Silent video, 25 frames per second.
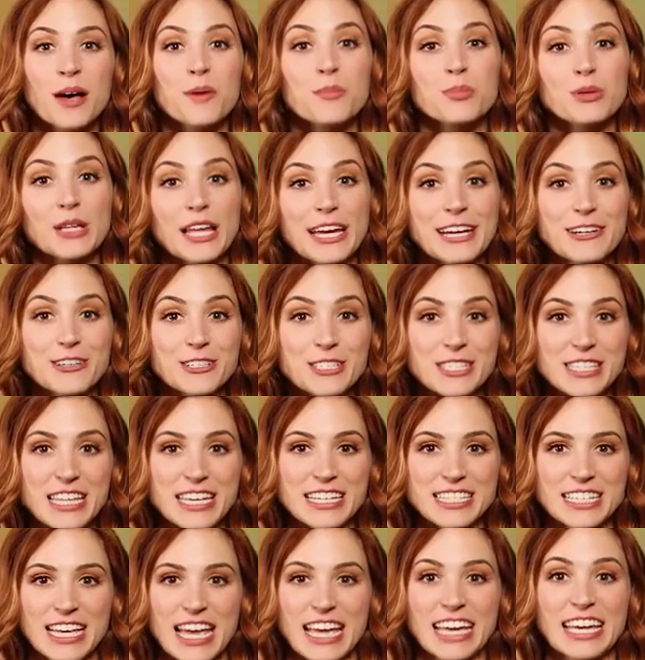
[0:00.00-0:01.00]
Players
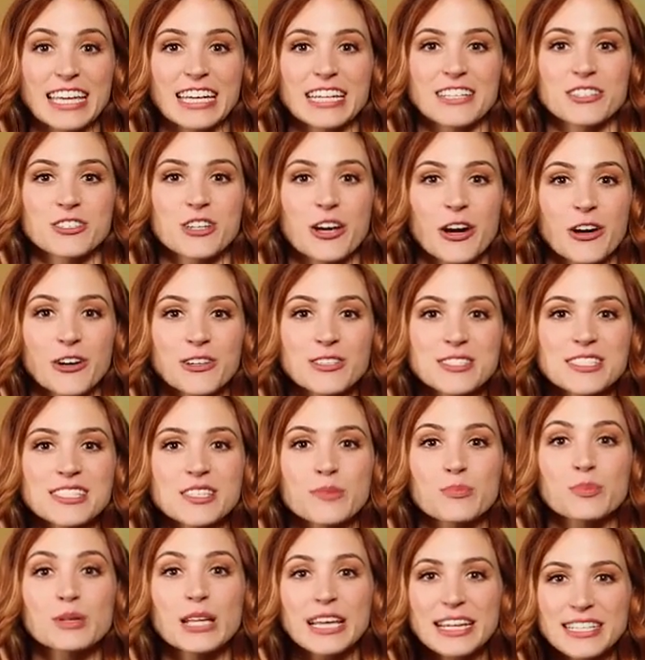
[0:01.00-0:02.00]
then take it in turns
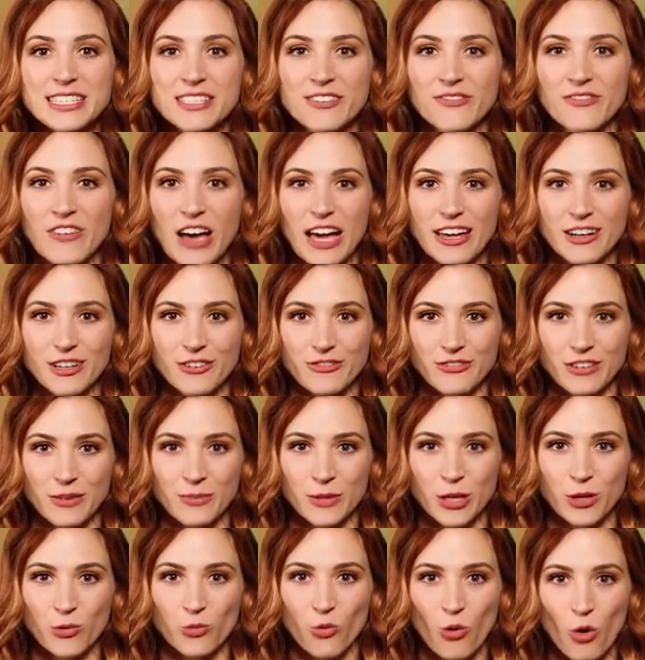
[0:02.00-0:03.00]
to place a fighter
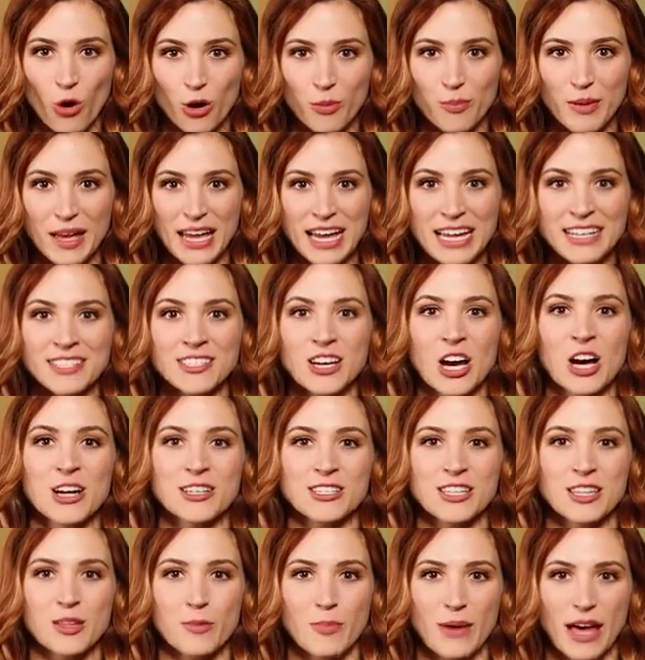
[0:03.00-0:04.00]
from their warband
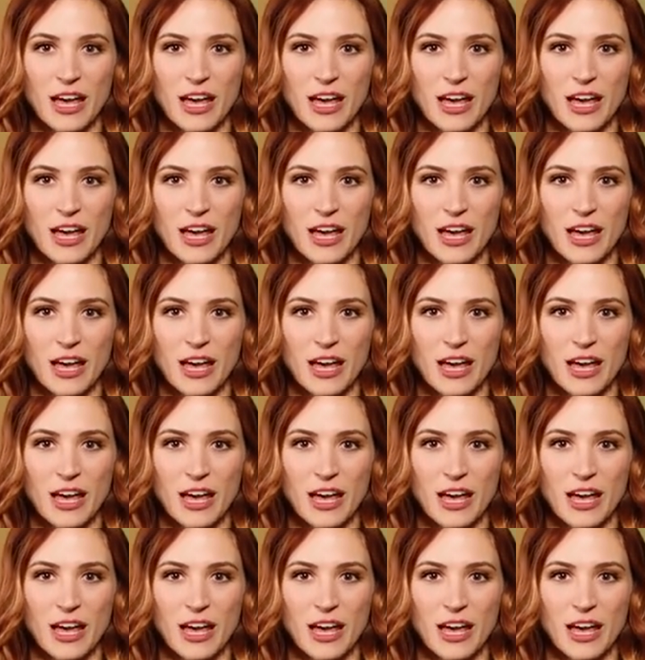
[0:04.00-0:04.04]
onto the